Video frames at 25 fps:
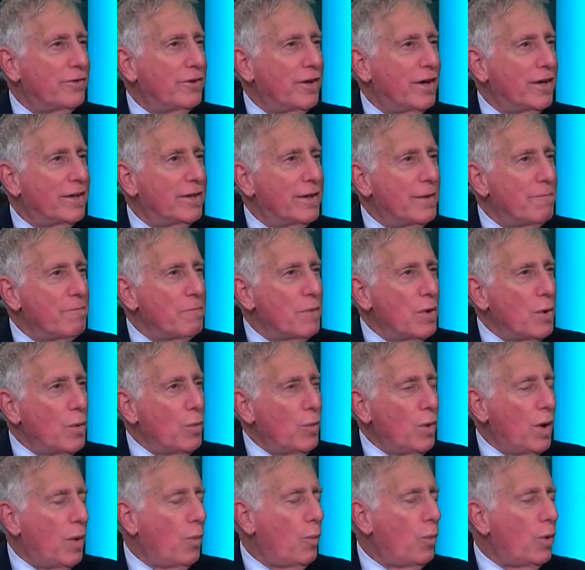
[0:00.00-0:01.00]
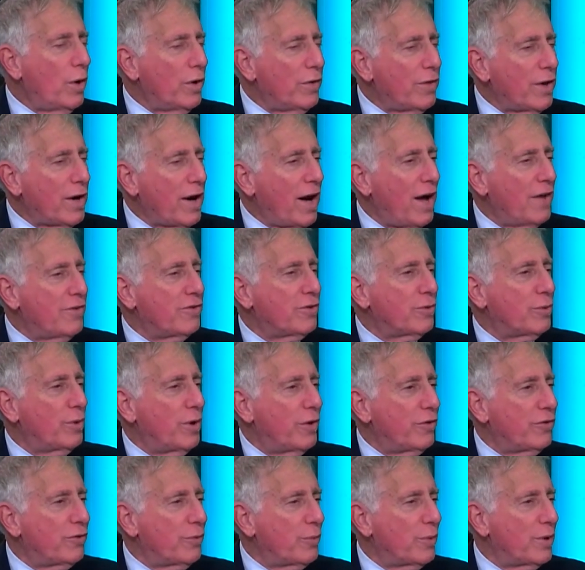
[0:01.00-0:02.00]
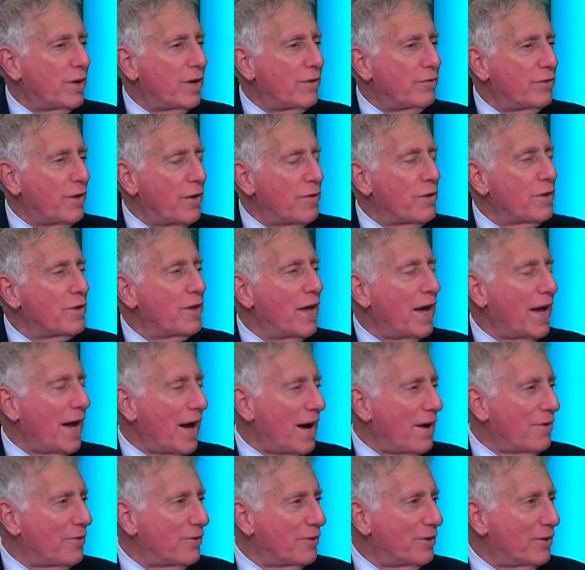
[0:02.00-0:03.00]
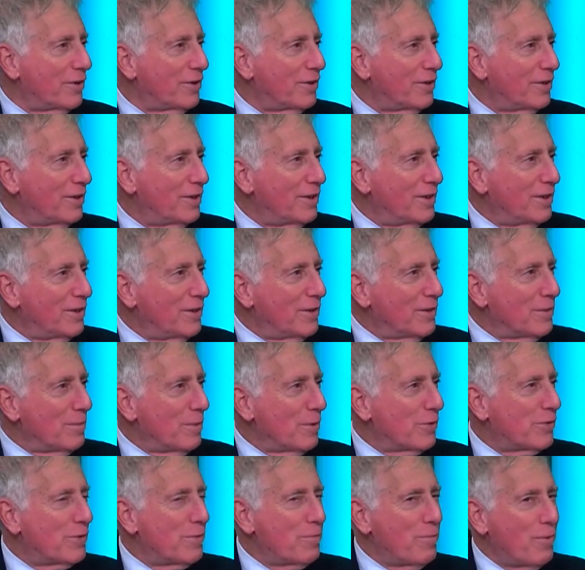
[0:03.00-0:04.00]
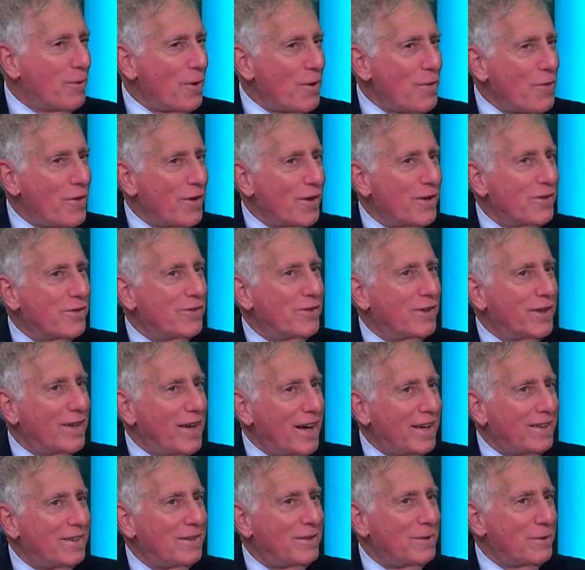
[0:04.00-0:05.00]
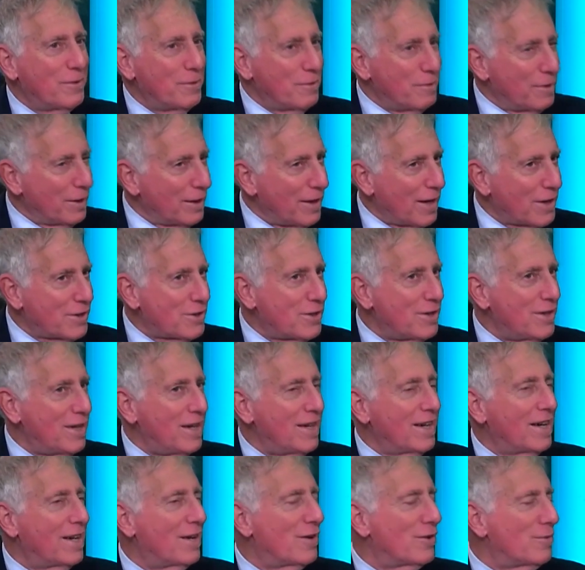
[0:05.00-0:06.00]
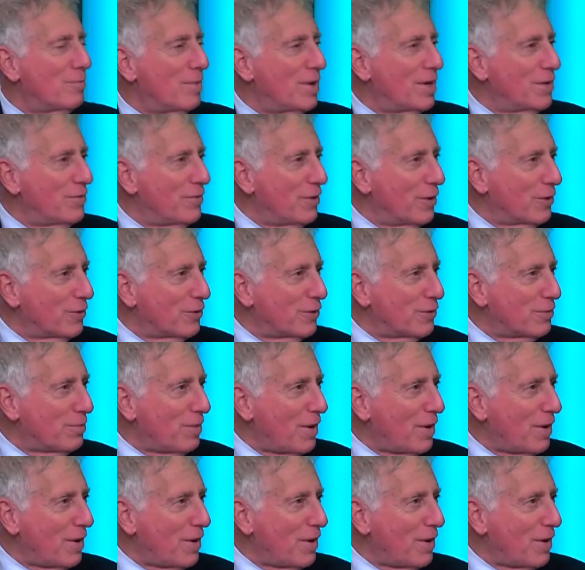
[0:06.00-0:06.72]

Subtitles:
said, well, what are the consequences of what I've done the day after? The most important thing is to get to the election day, get as many votes as